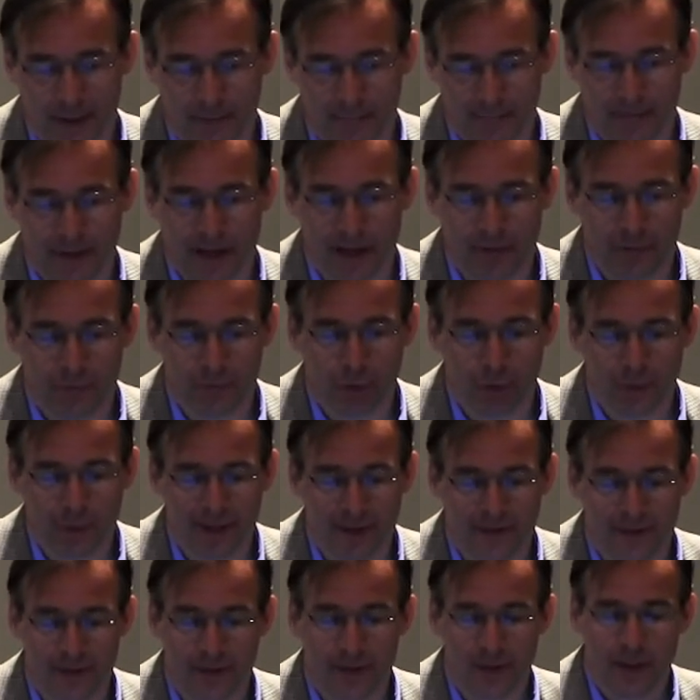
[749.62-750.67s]
file
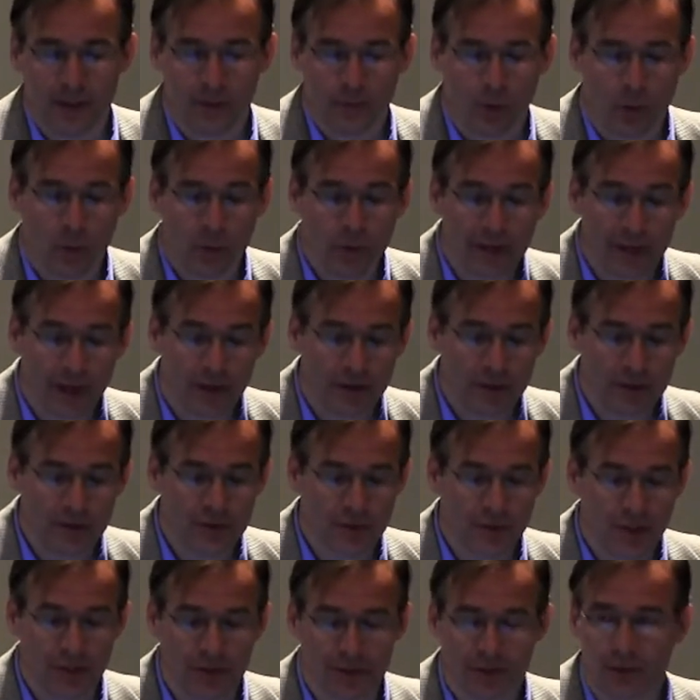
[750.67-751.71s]
formats. What we are
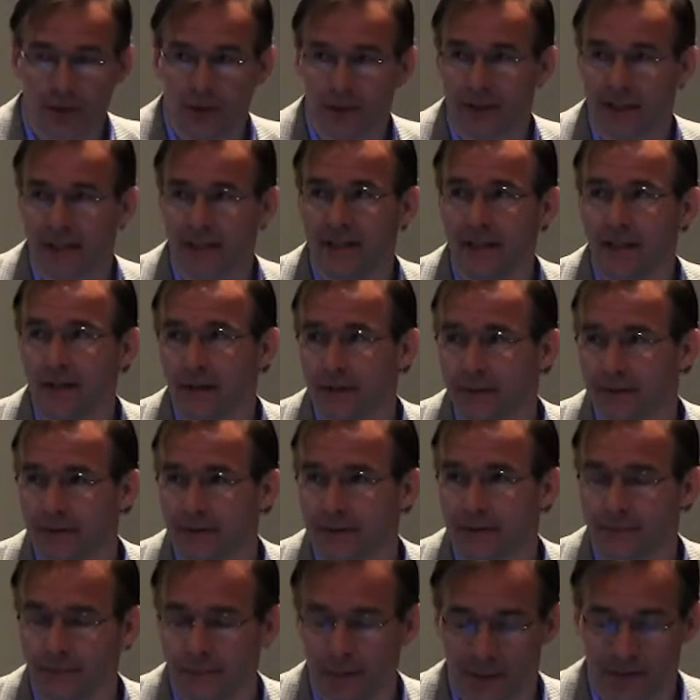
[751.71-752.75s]
using is called
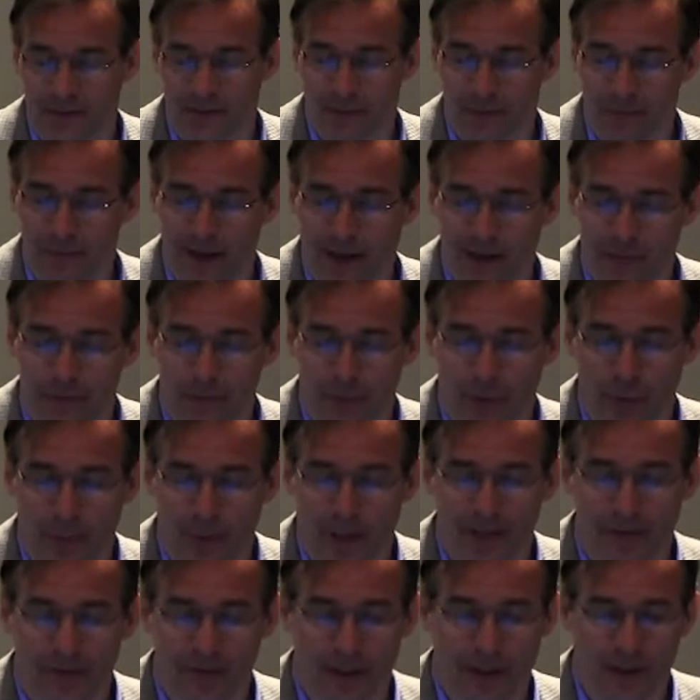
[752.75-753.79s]
ADIOS. It's a file
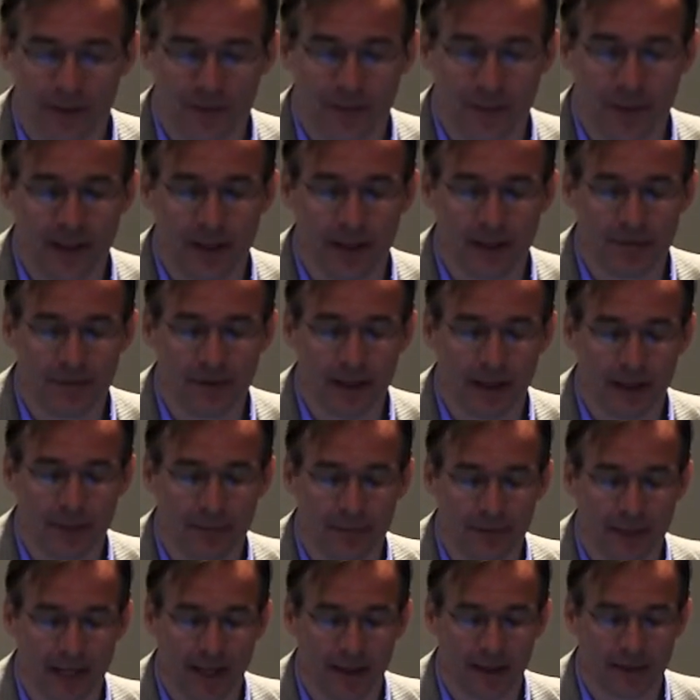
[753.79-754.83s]
format that is being
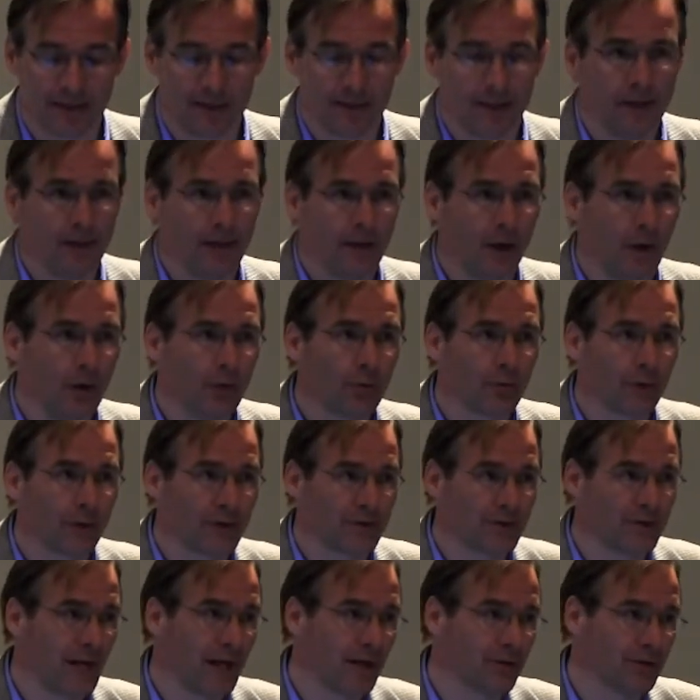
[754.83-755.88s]
developed at Oak
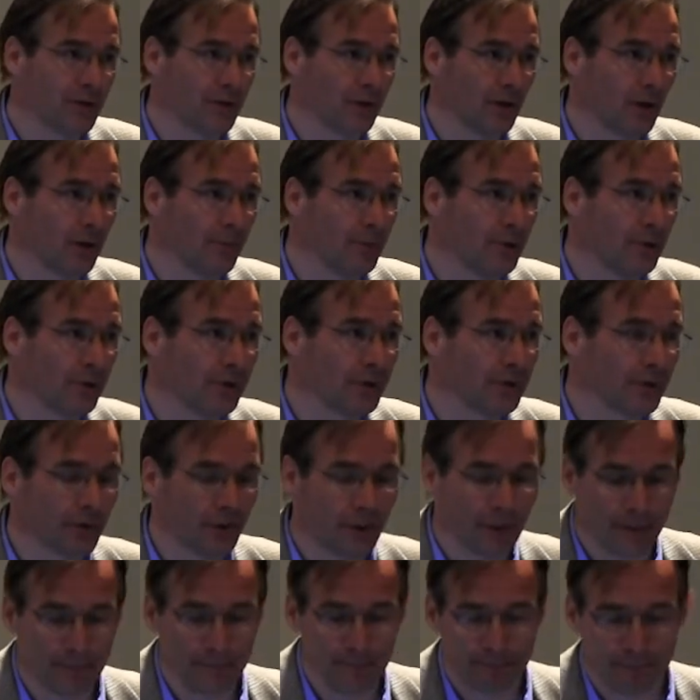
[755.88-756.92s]
Ridge National
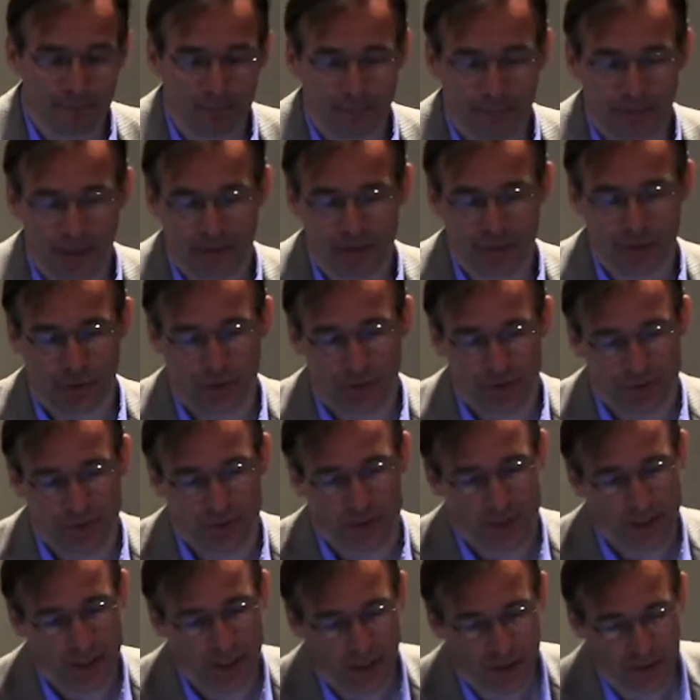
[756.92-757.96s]
Laboratory. And so this is
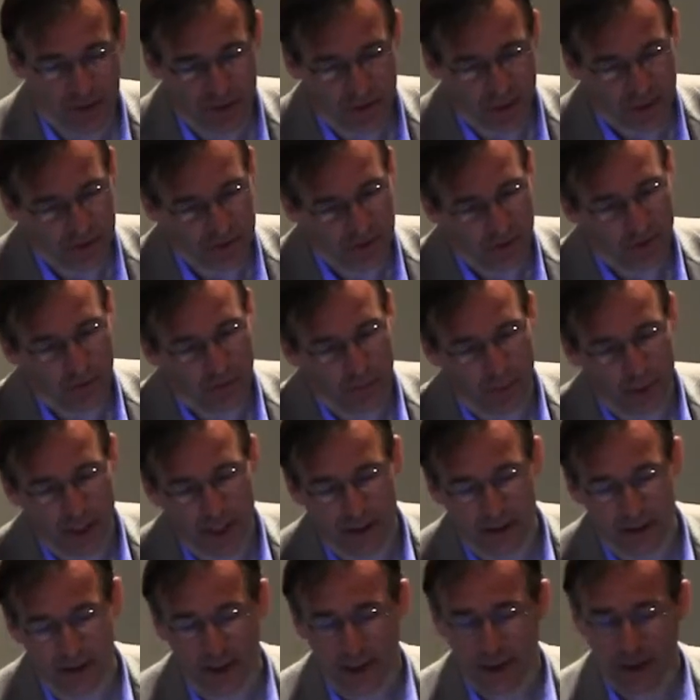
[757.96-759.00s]
an illustration of
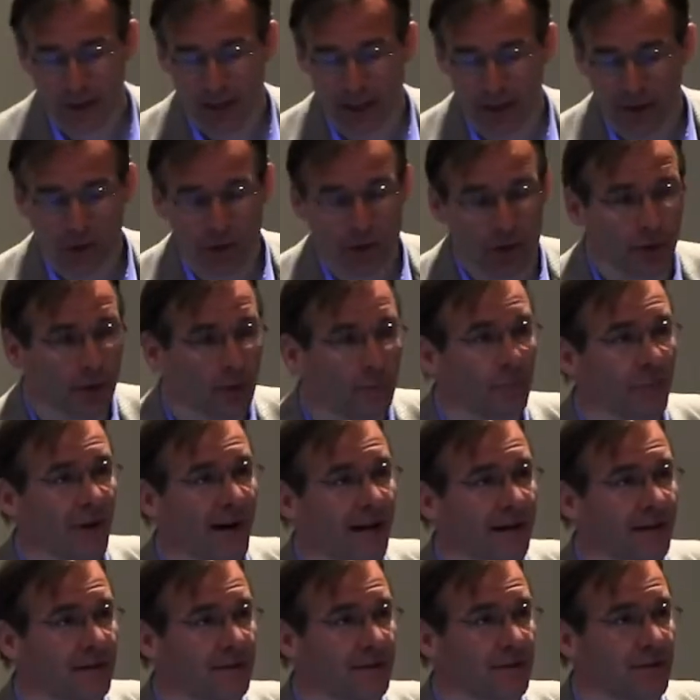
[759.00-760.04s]
where our current
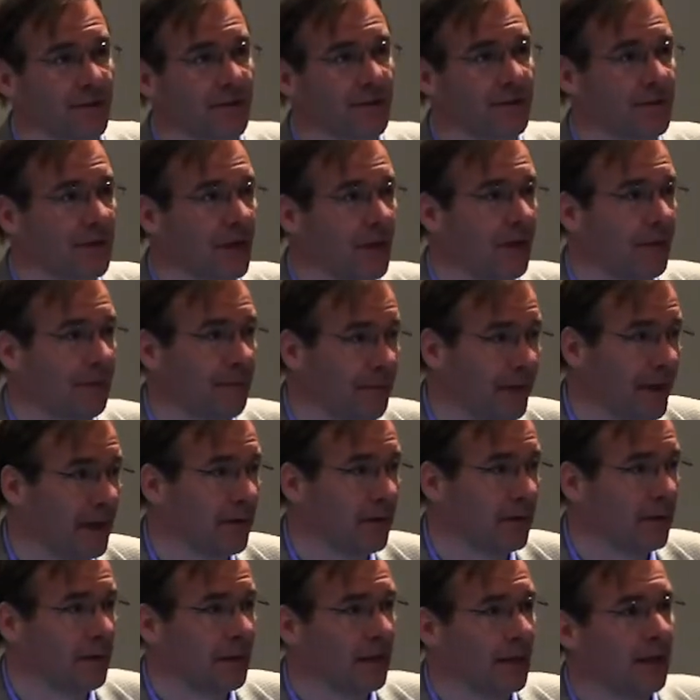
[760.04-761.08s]
practices
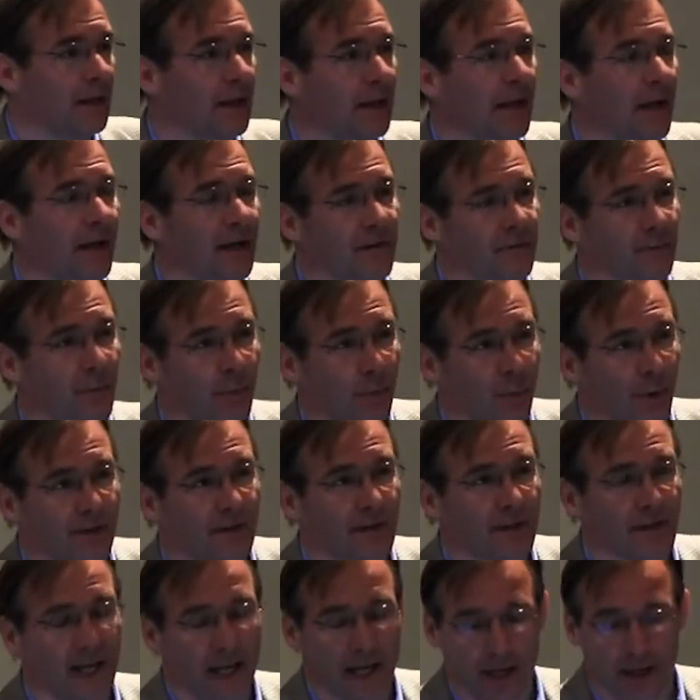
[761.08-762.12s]
fail. And if we want
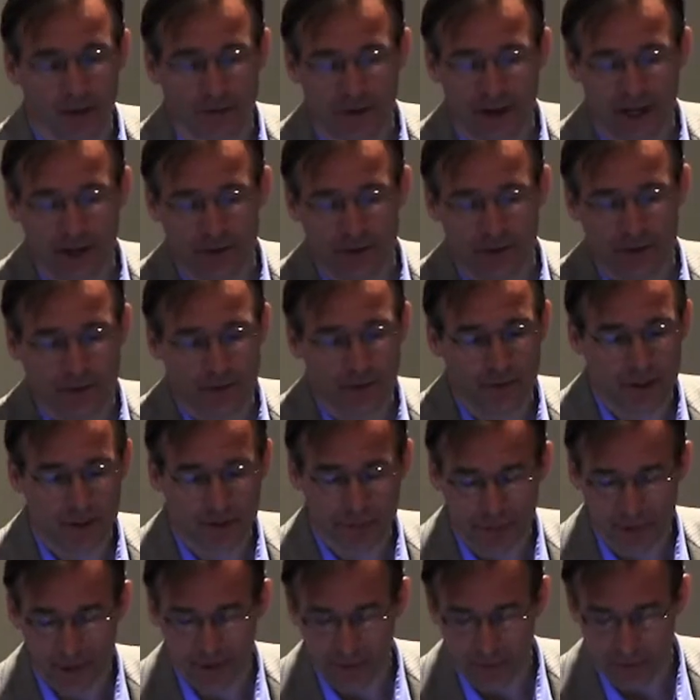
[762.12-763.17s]
to take advantage of these
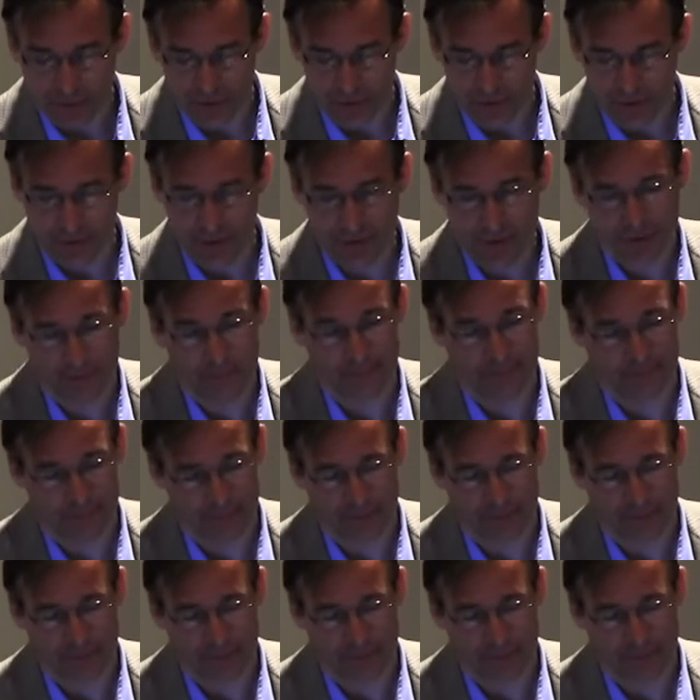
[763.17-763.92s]
resources,